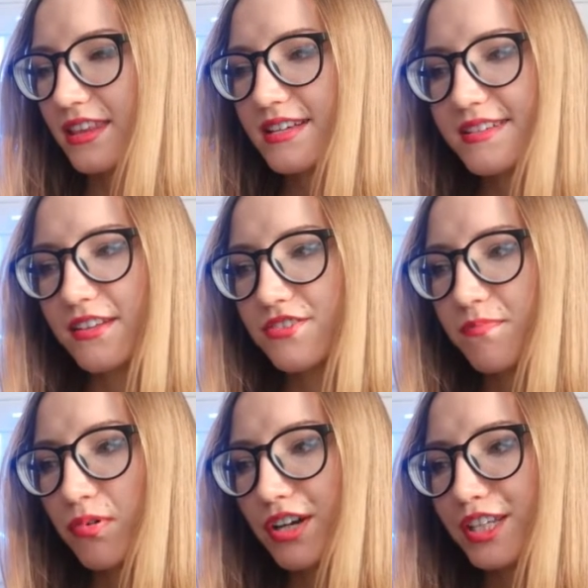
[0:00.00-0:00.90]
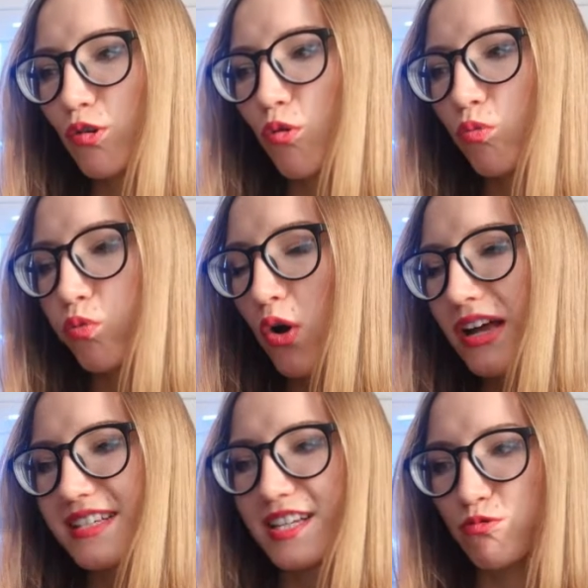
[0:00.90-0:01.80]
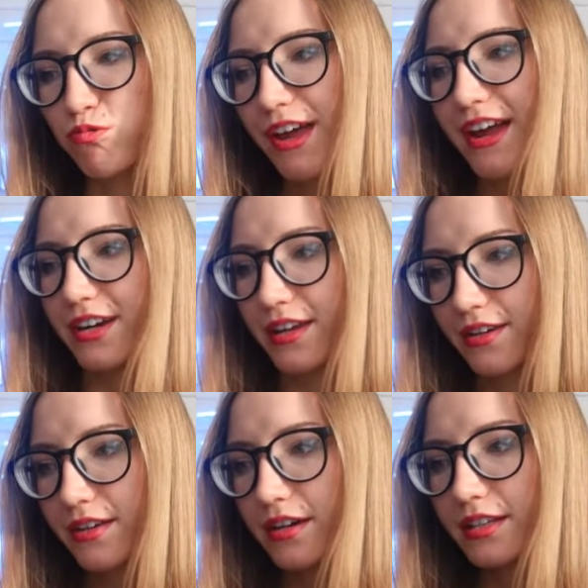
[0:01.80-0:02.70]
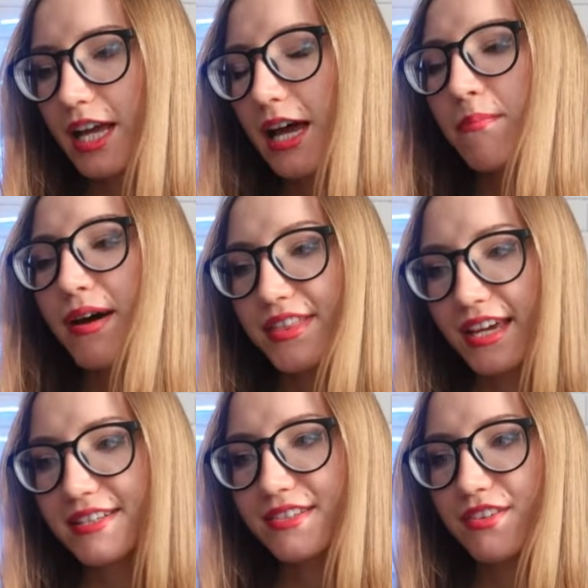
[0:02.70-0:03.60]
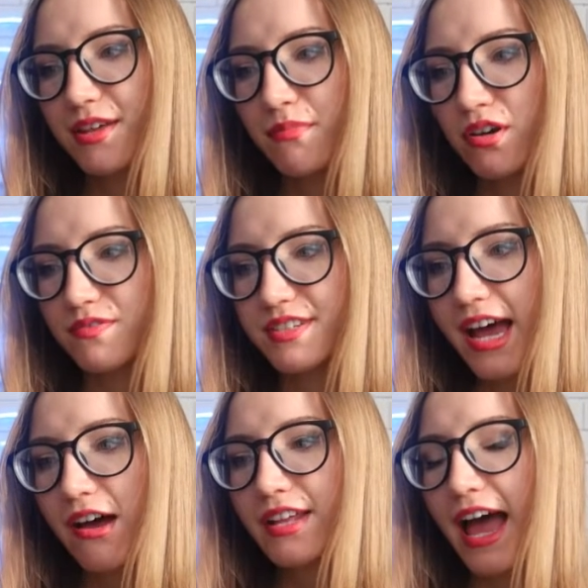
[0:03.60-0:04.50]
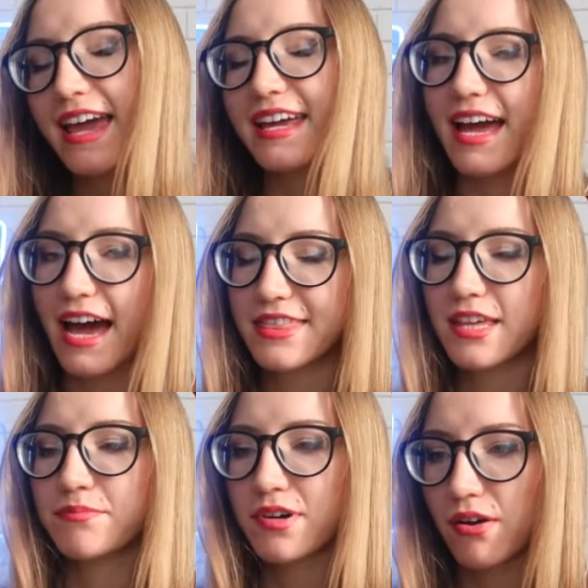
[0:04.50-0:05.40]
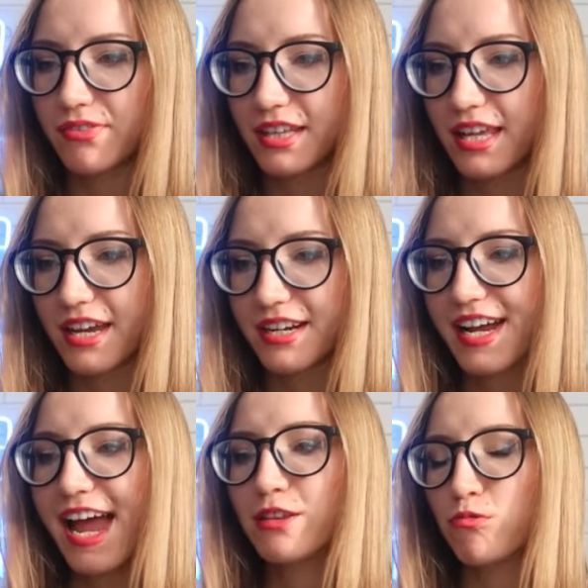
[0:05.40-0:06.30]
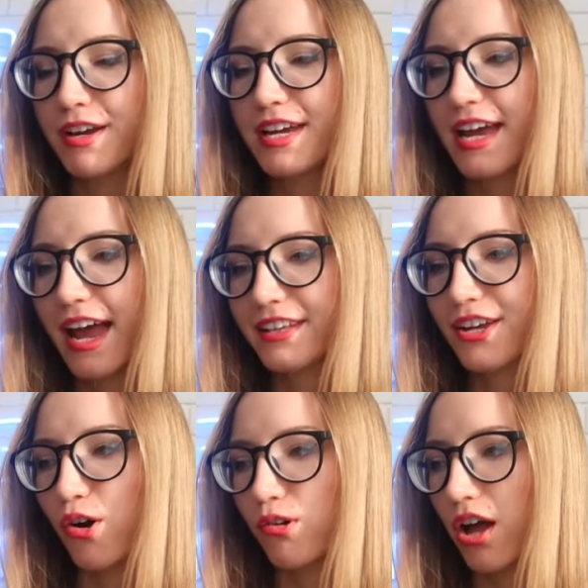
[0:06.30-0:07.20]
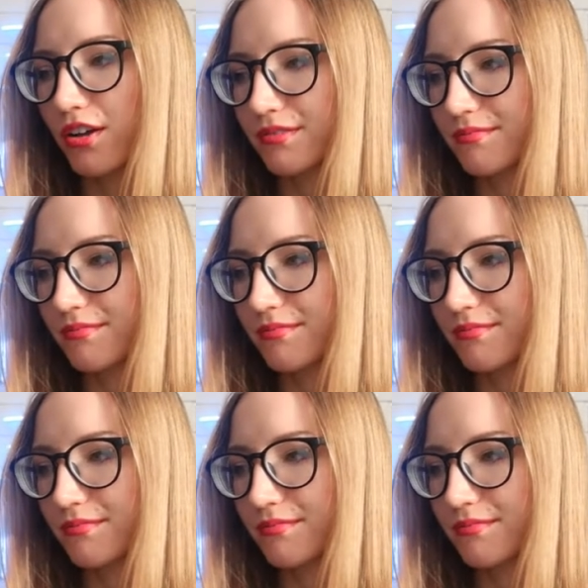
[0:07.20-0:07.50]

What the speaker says: this entry point wasn't very good, but thanks to the move down I got the profit here and we can go on.